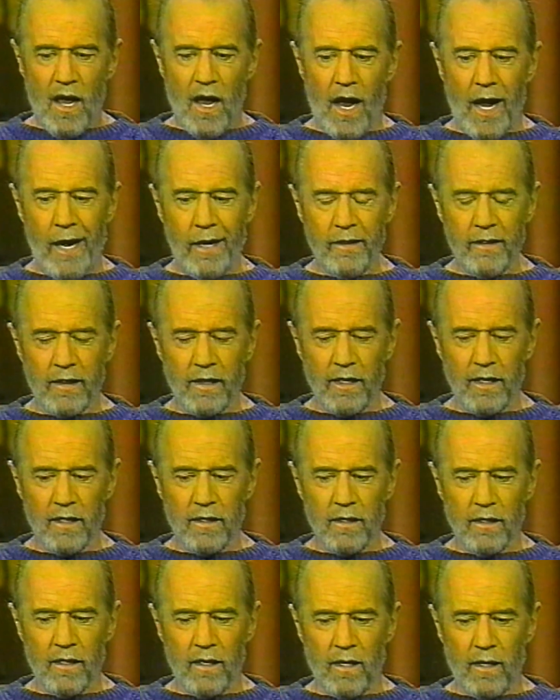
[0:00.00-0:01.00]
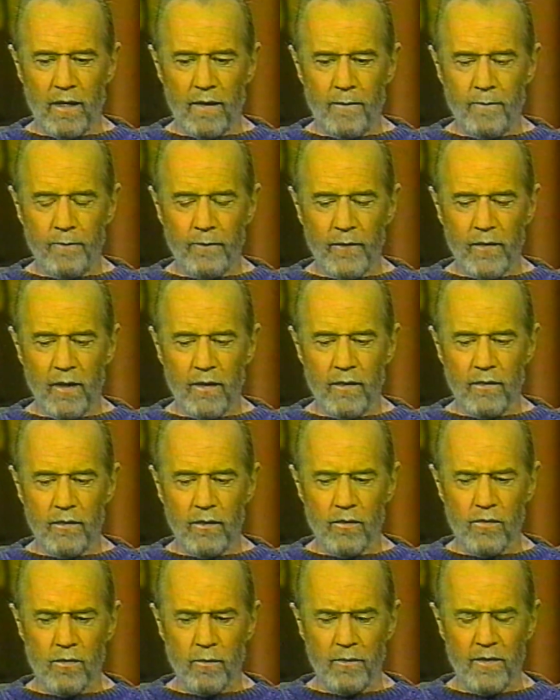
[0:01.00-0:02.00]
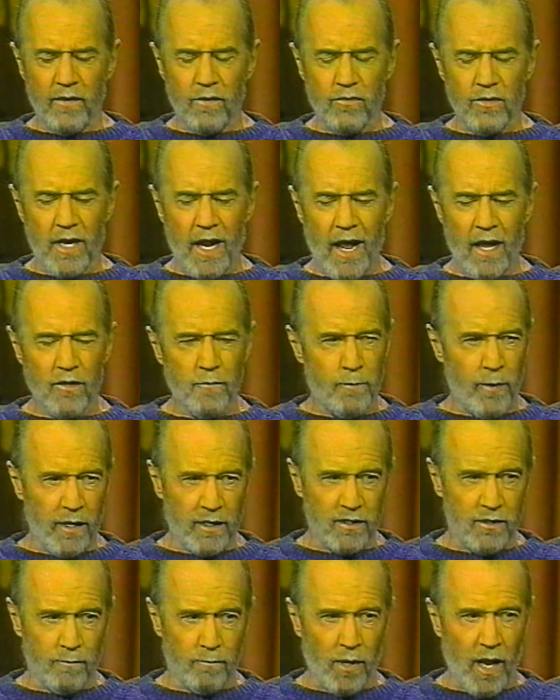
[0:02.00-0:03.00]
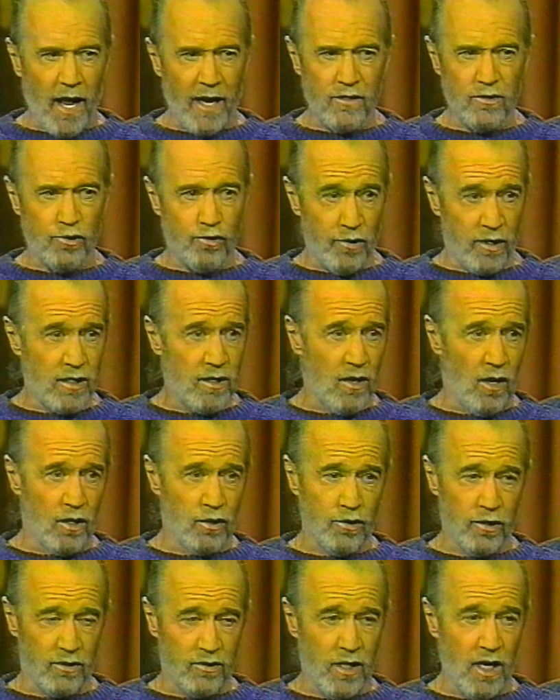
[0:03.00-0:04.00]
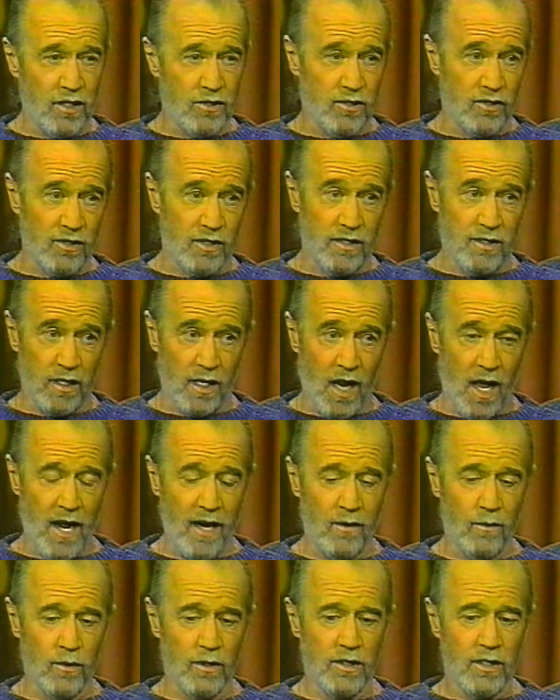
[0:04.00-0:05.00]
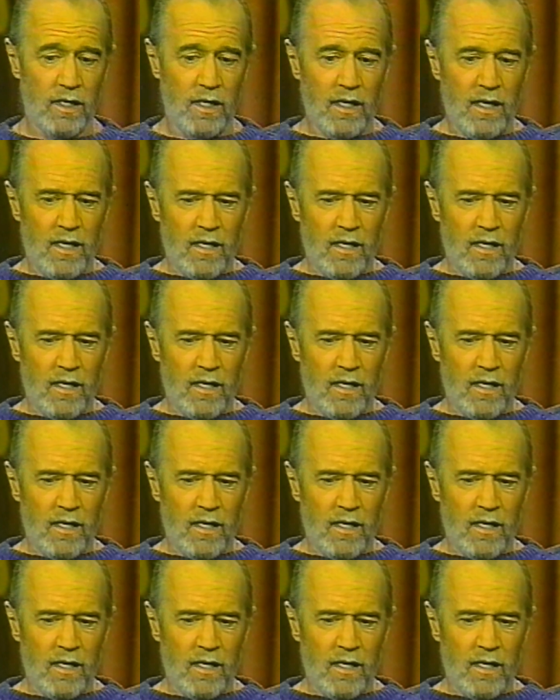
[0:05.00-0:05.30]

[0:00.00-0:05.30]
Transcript: I think there's an aspect to black street culture. It's not just in the language.